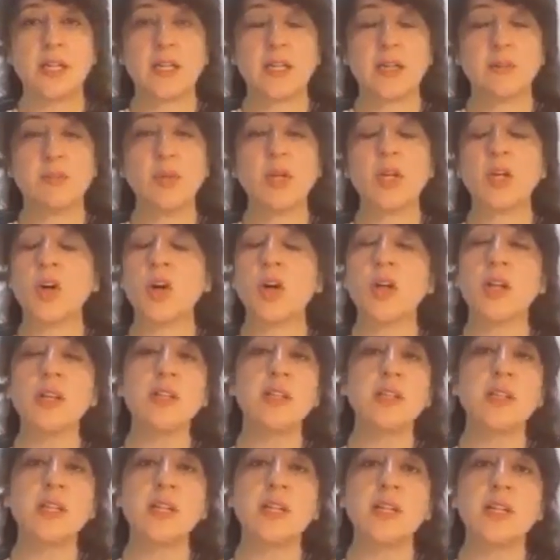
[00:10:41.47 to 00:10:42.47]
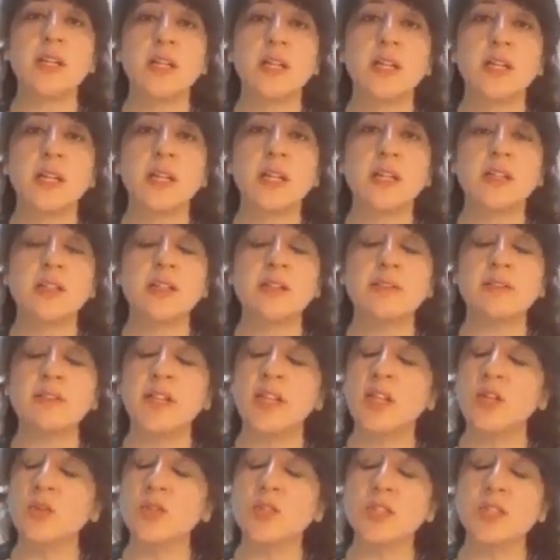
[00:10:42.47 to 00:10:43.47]
because the
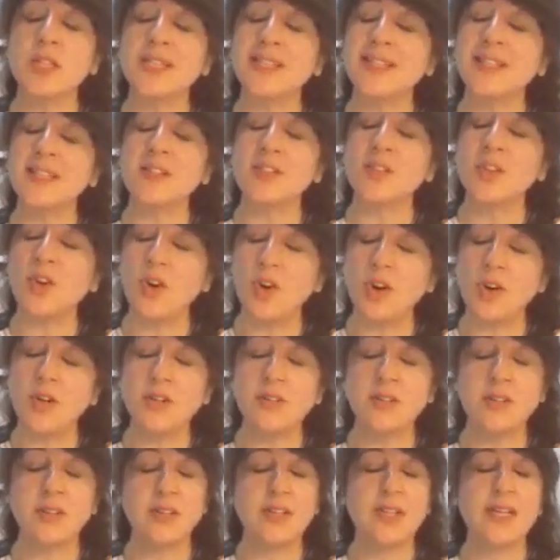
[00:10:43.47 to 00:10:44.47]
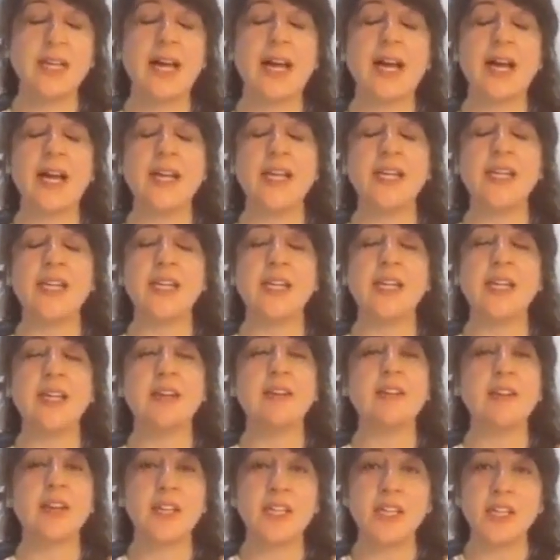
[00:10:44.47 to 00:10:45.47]
solution does not lie
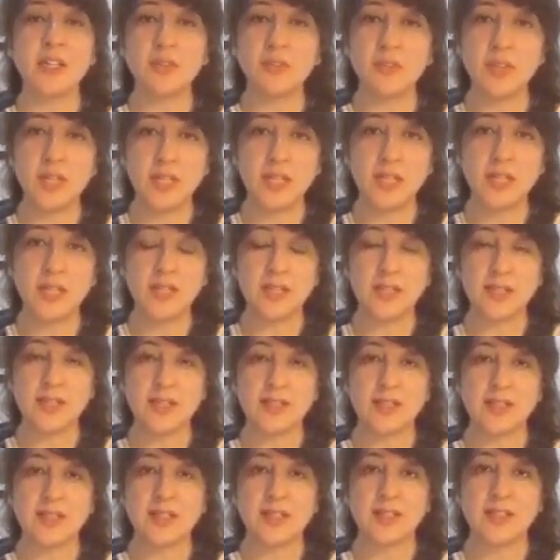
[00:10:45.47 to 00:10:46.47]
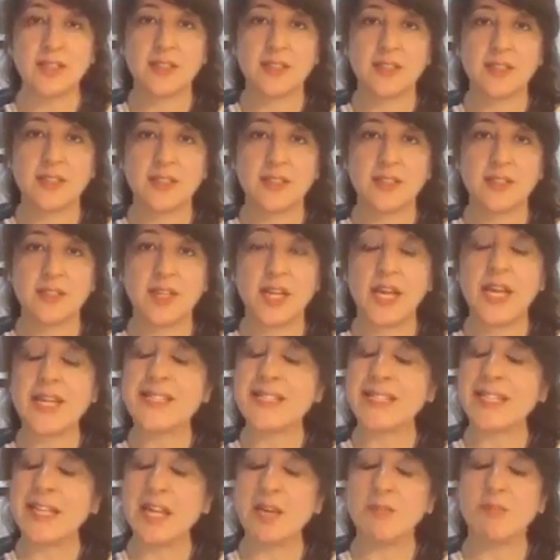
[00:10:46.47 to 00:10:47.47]
in running away,
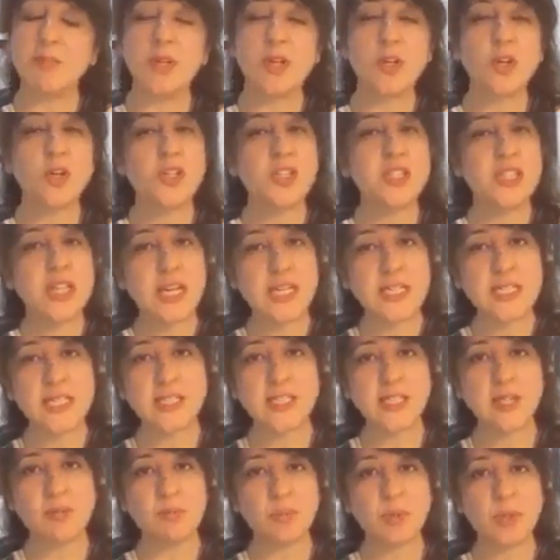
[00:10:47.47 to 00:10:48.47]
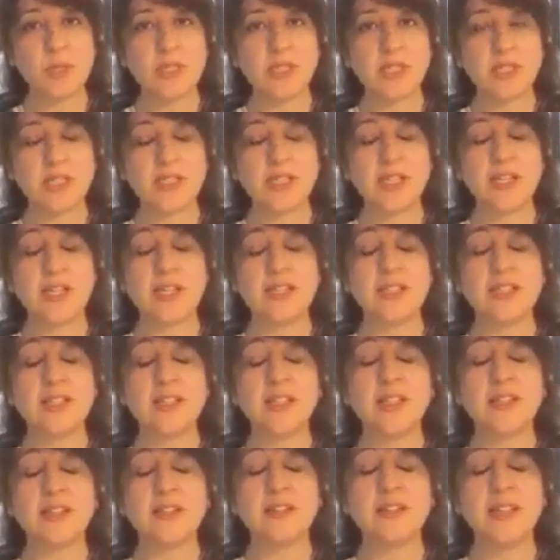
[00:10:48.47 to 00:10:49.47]
escaping, or changing that person.
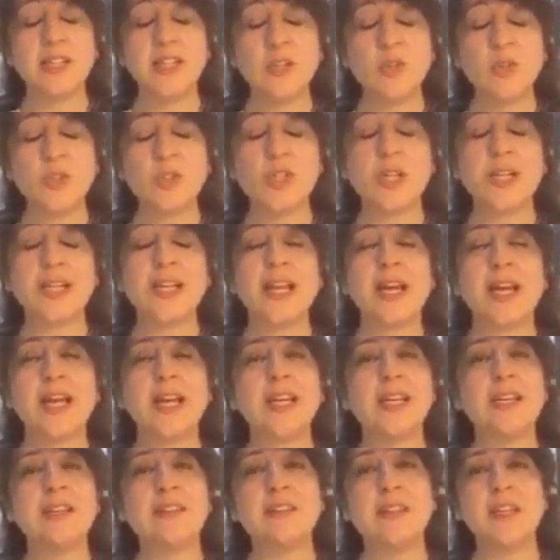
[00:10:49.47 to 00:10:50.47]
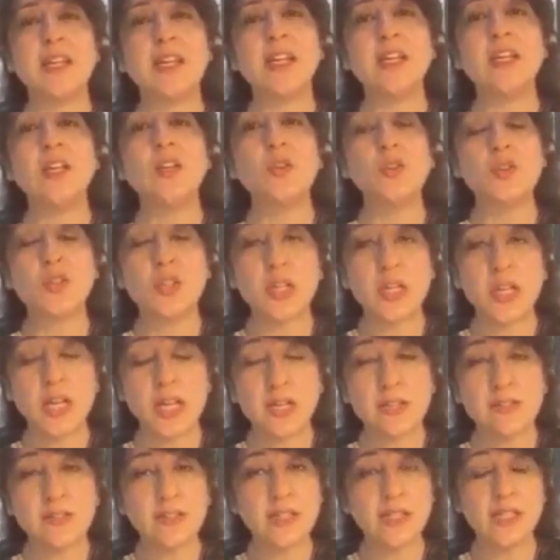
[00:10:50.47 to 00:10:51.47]
The solution lies in
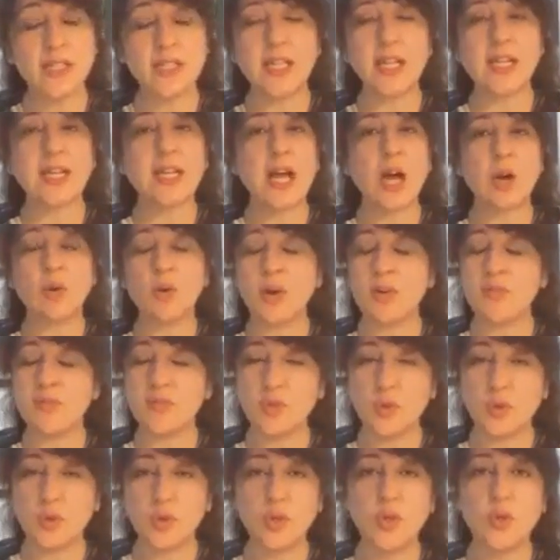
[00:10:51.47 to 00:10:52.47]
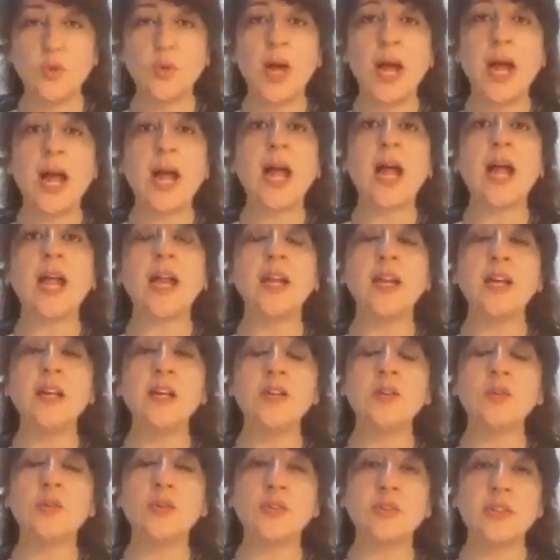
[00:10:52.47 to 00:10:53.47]
neutralizing, like how I've told you, and
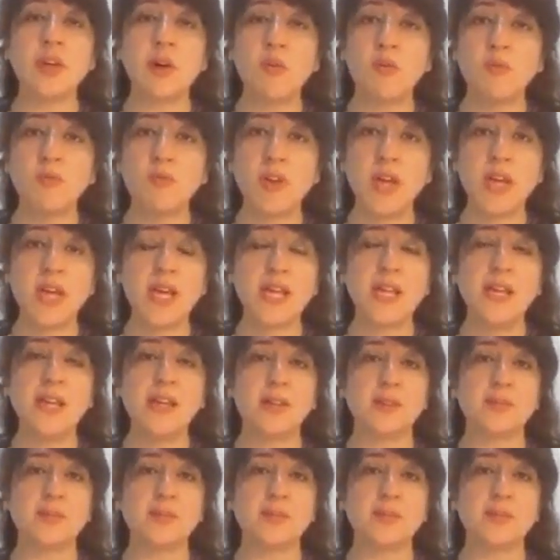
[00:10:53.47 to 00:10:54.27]
to somewhere